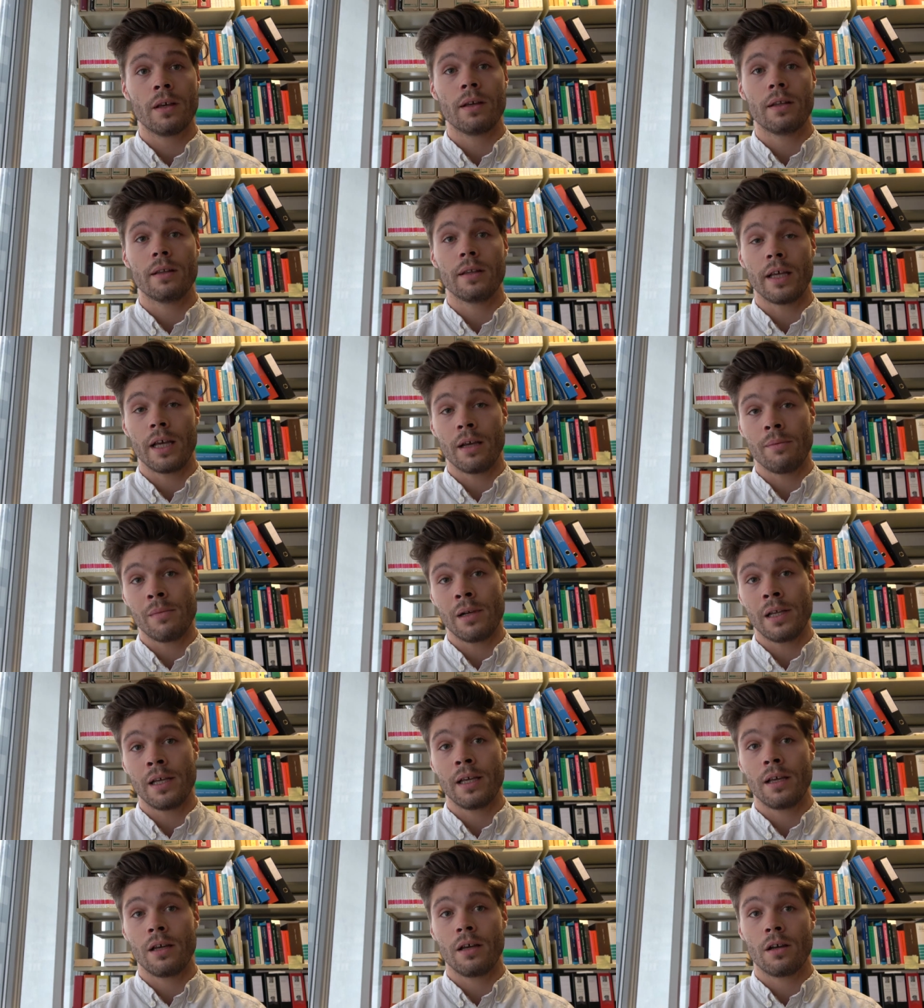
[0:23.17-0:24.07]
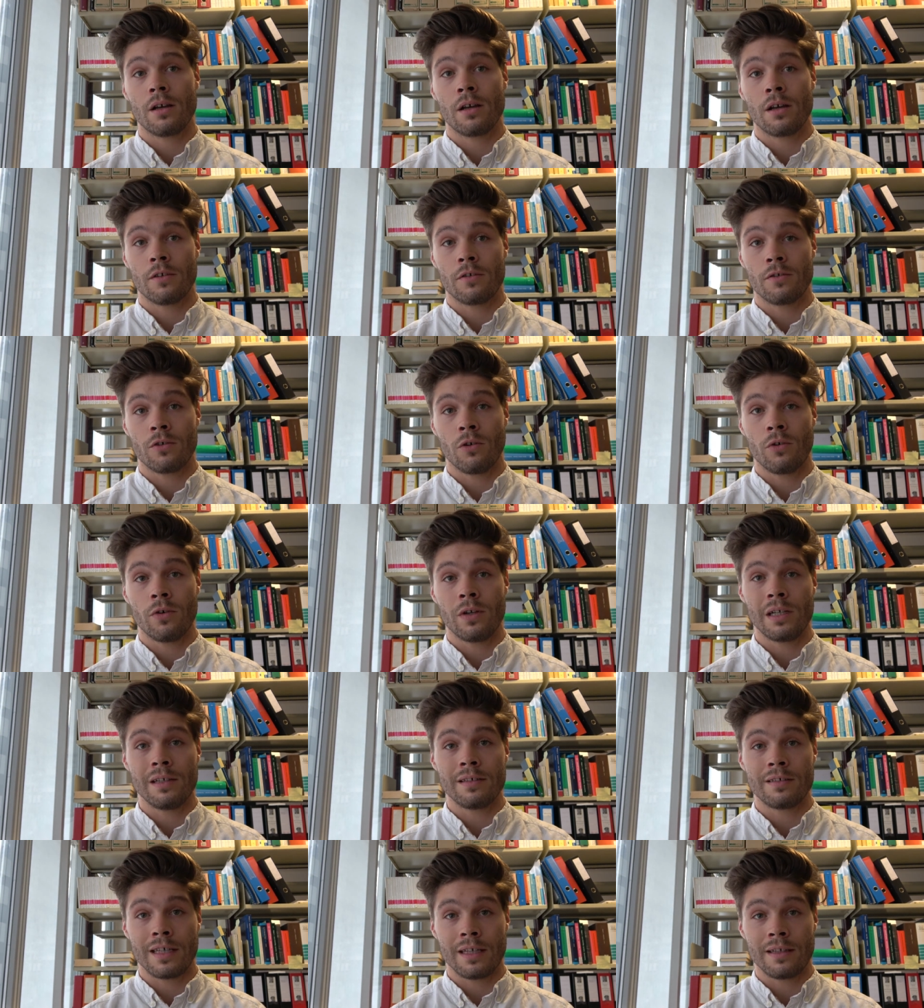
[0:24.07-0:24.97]
namely
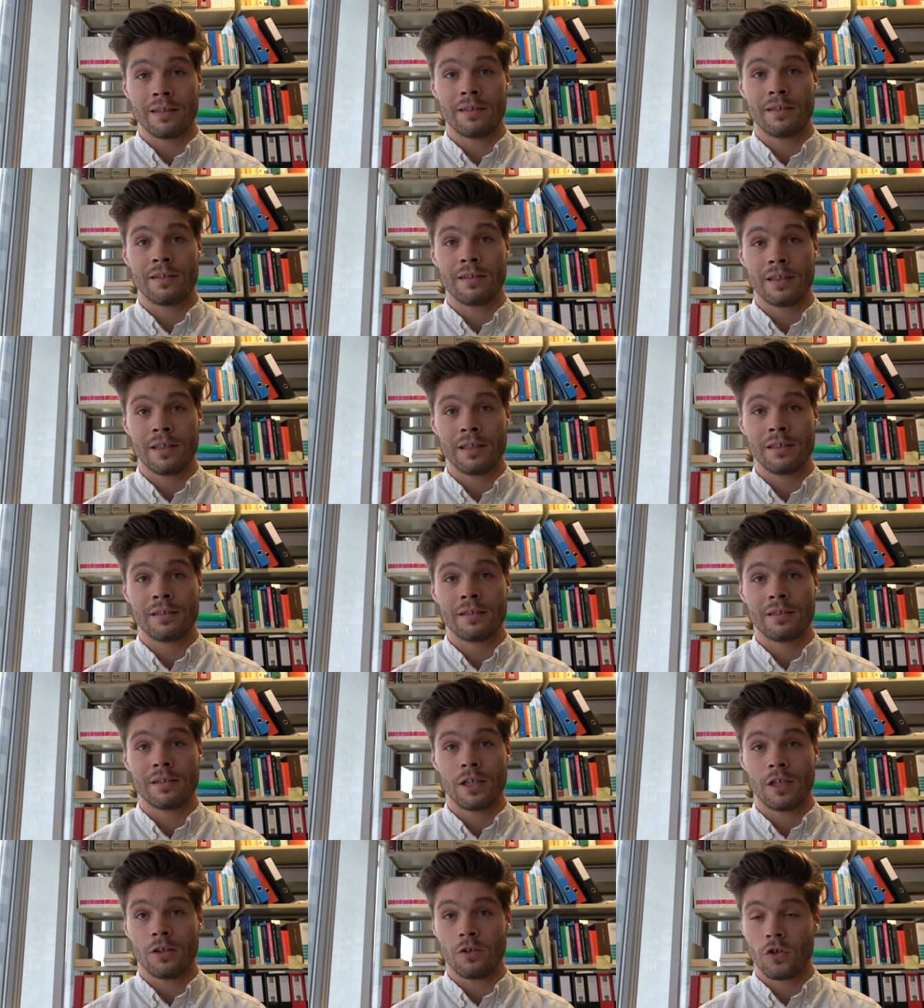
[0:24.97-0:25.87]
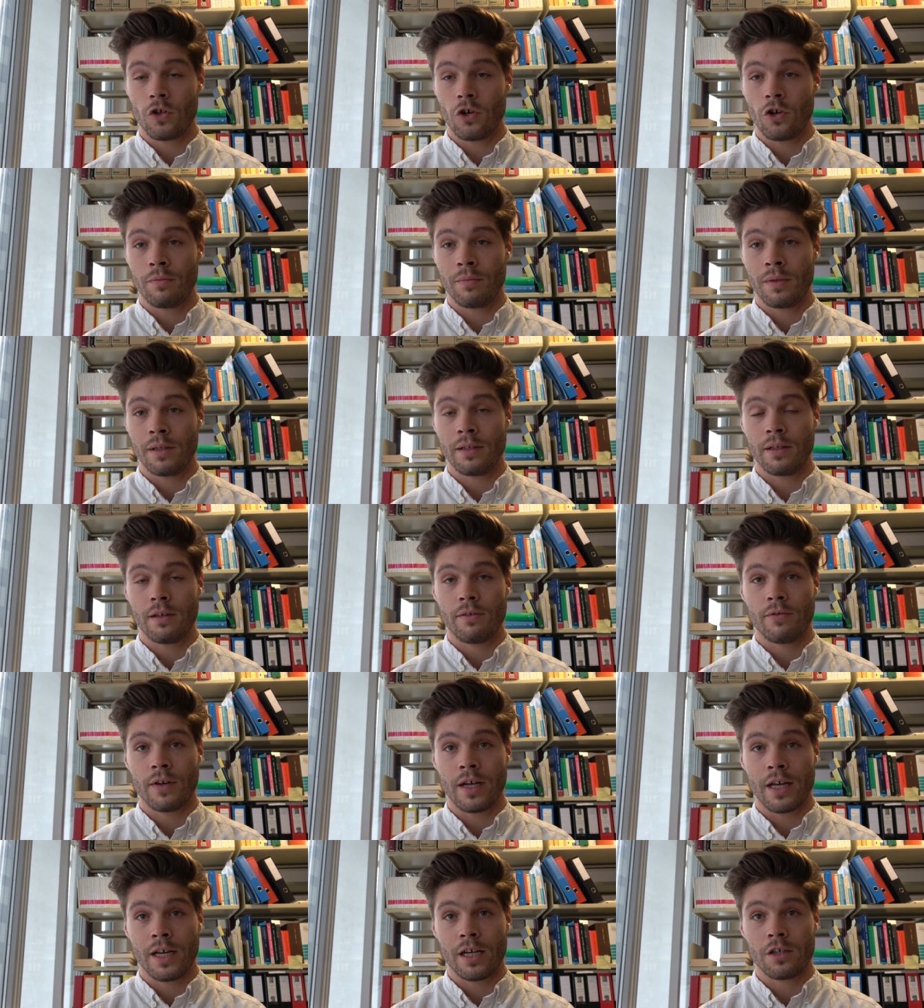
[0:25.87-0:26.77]
custodial sentences, in German
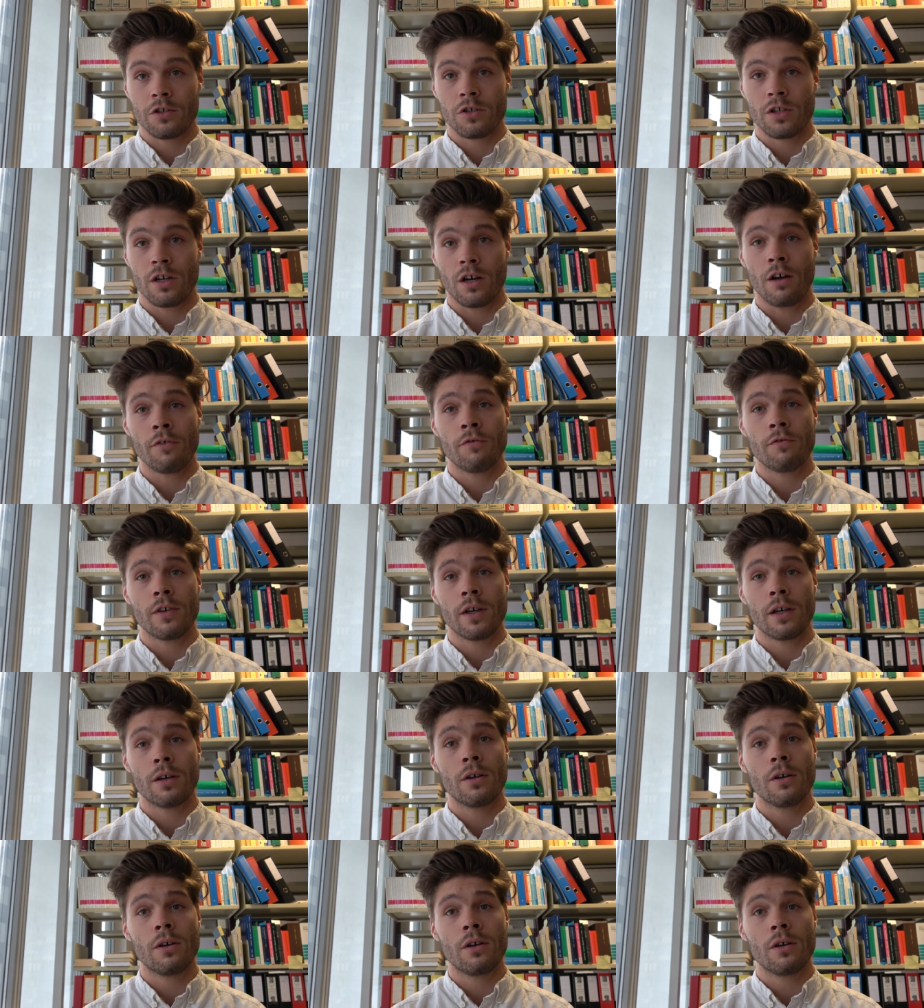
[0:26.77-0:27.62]
Freiheitsstrafe,